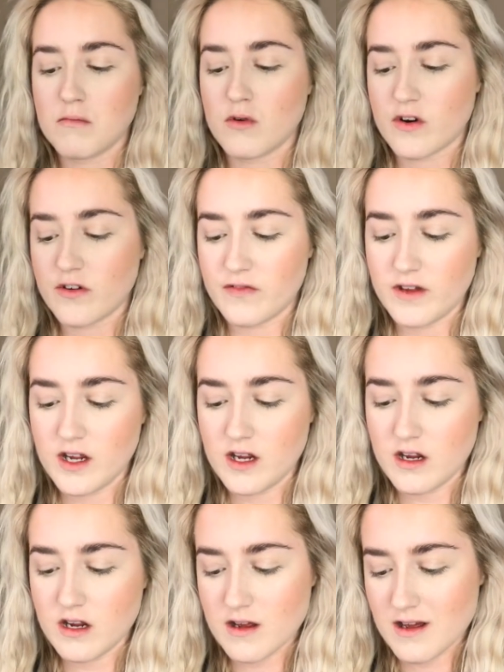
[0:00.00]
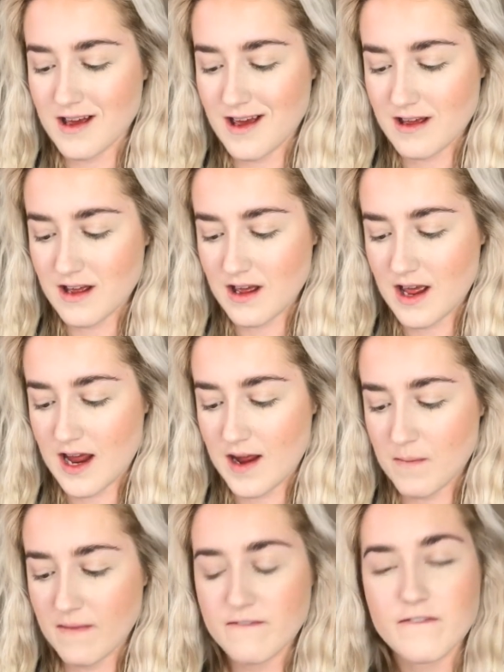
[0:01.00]
Morphe
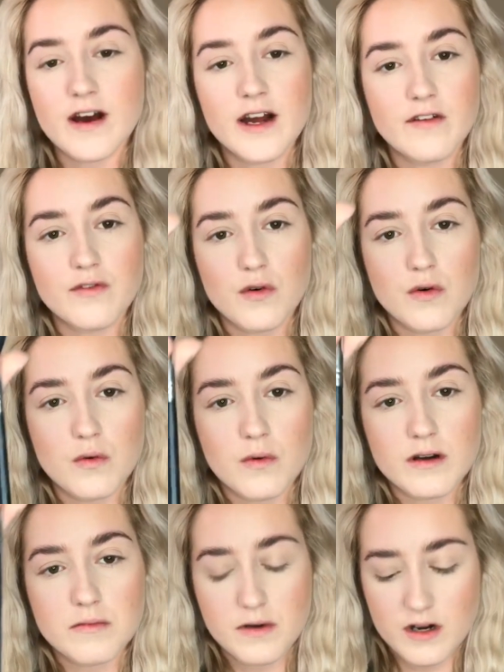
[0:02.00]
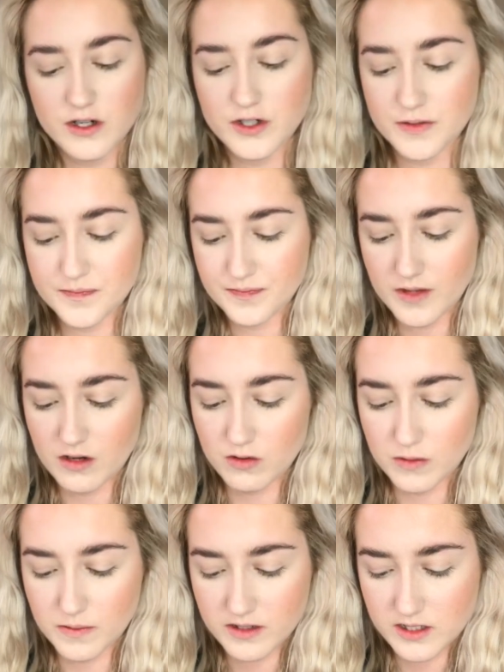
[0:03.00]
M501 brush and
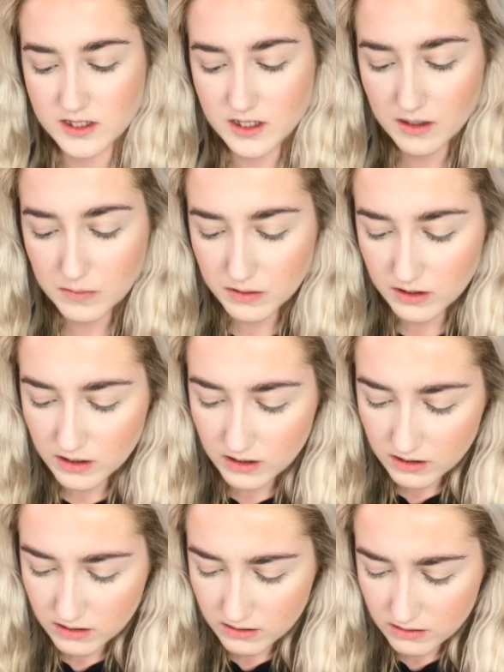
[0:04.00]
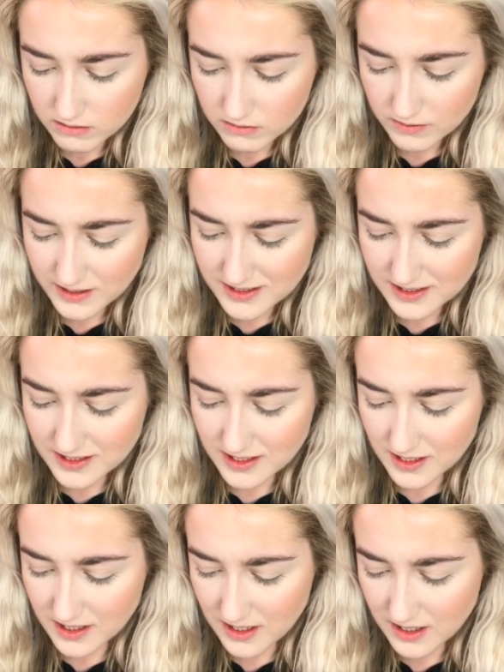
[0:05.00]
open this up. What's the
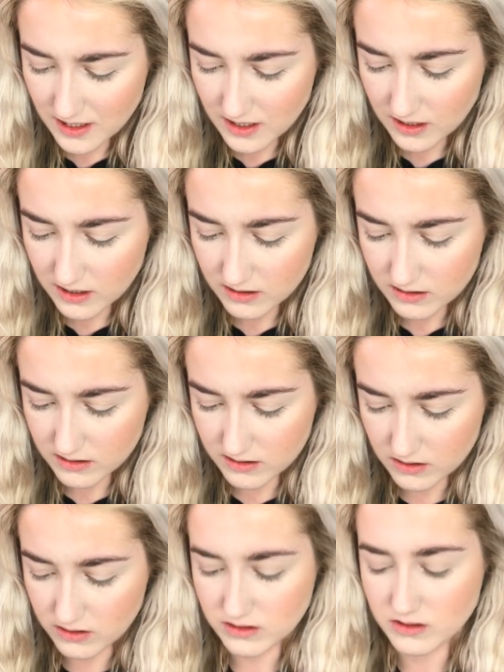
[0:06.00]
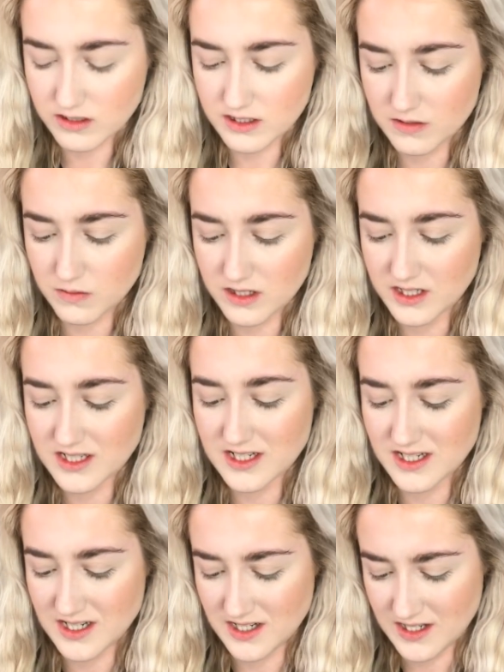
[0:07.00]
heck? Oh, it's got this one of
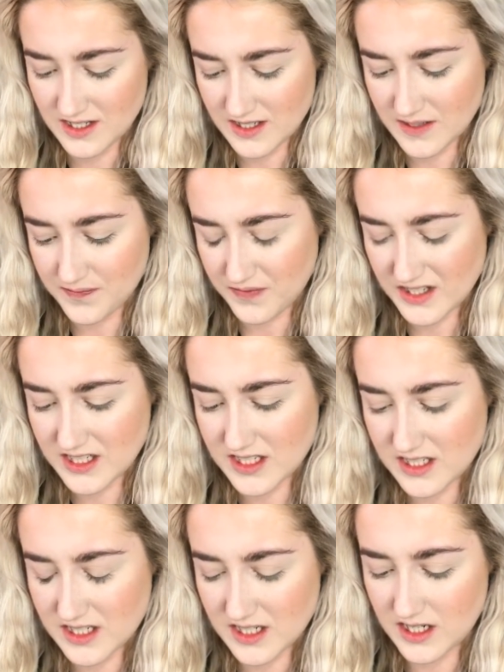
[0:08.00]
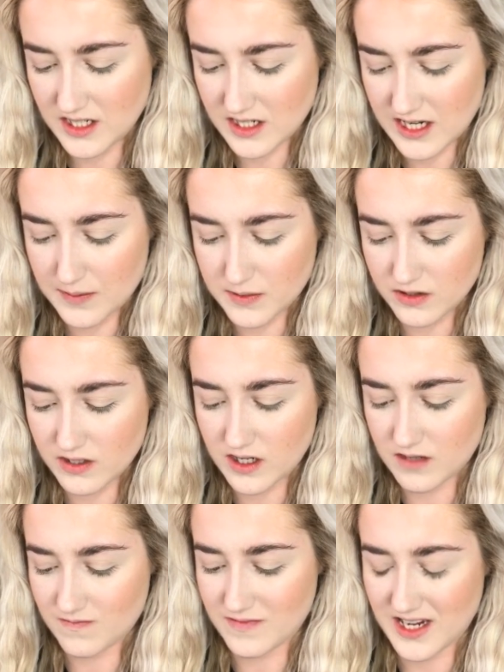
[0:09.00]
these sticky tabs on
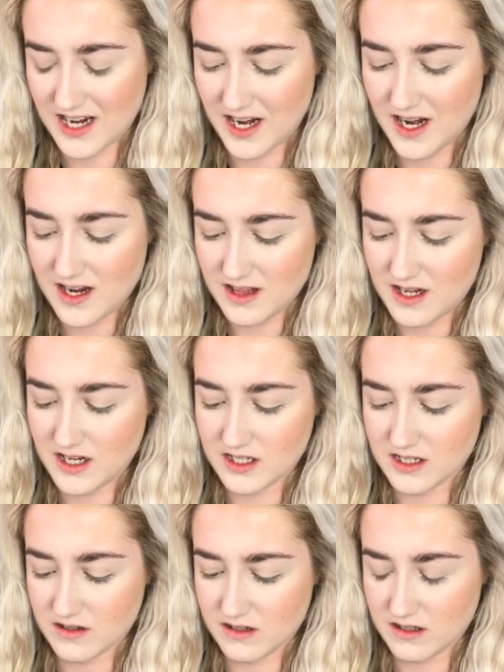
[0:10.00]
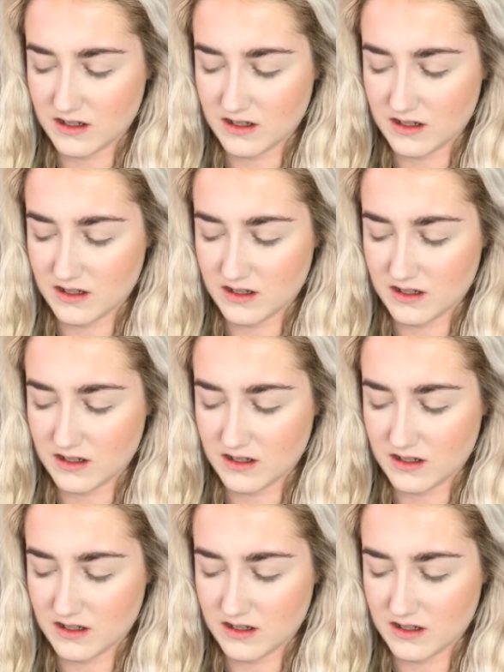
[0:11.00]
it. I hate these.